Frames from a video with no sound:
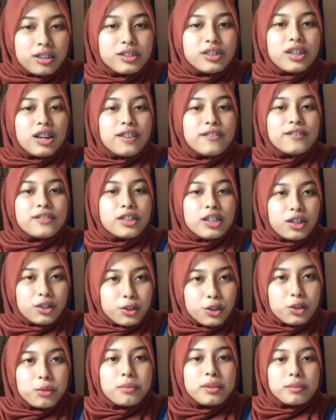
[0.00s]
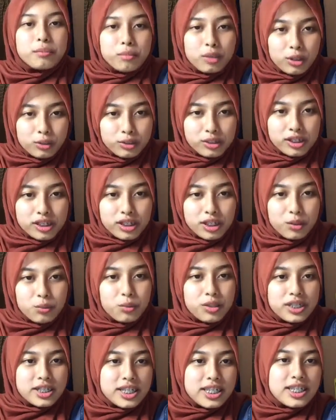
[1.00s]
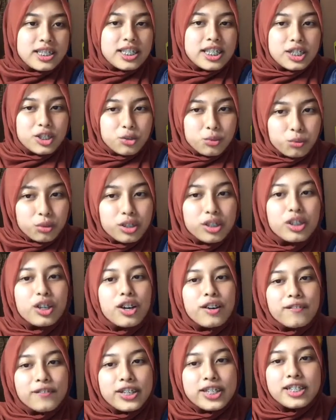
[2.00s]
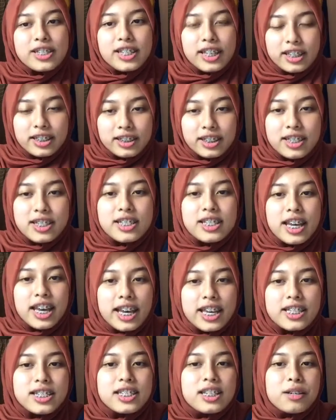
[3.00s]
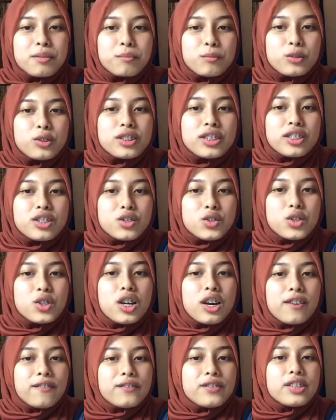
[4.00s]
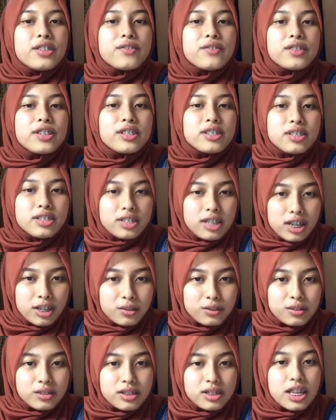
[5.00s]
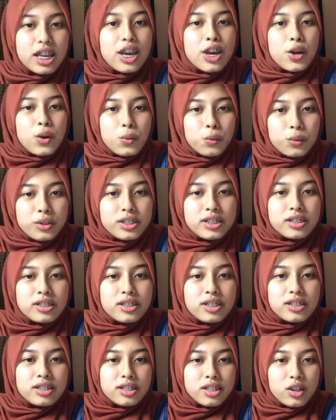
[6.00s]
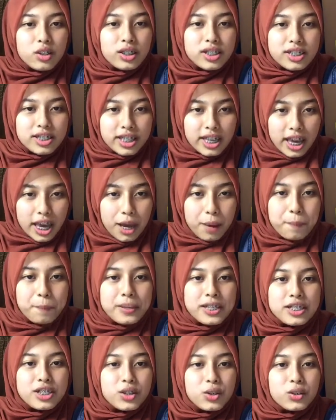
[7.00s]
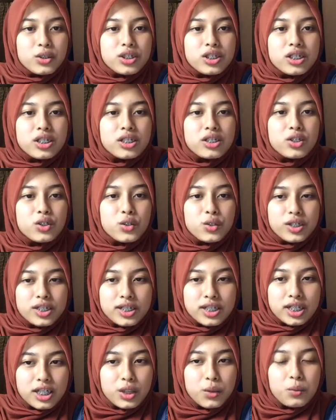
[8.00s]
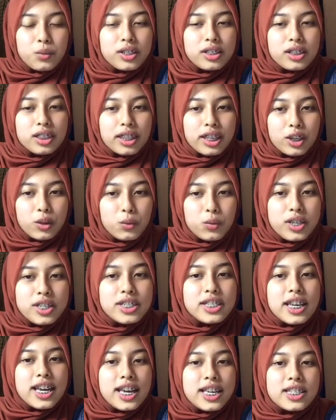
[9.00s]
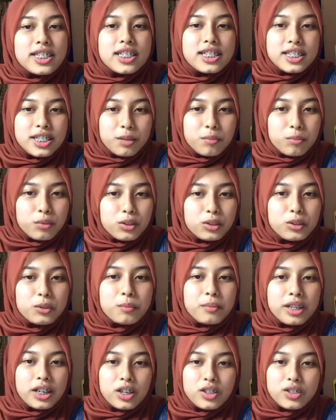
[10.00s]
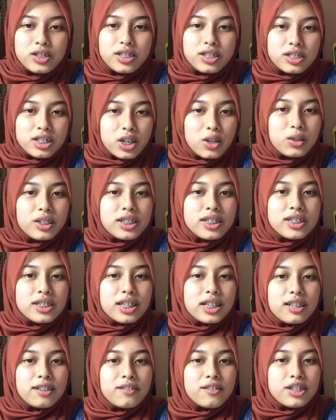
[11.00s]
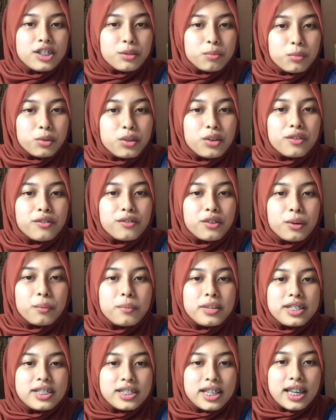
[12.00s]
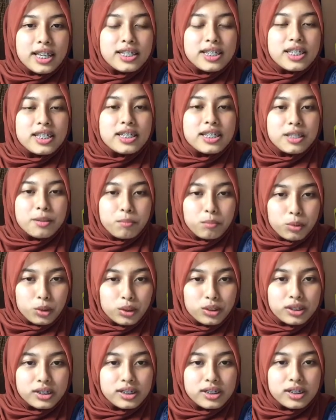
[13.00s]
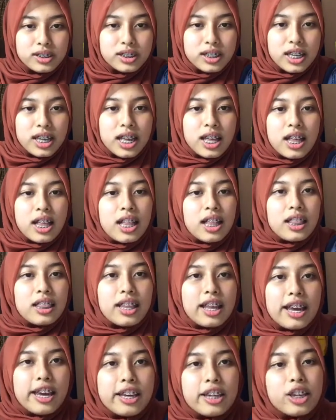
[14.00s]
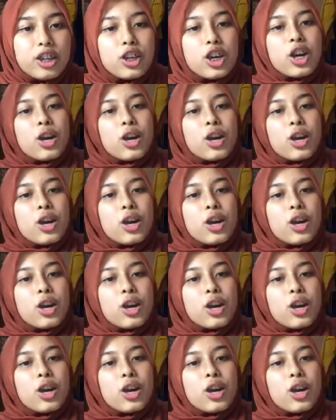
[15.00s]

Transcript: of the human mouth, which is each word of each sentence has a multitude of different sounds, which does not escape its continuity with language as a symbol because the sound itself is born from exciting symbols. Like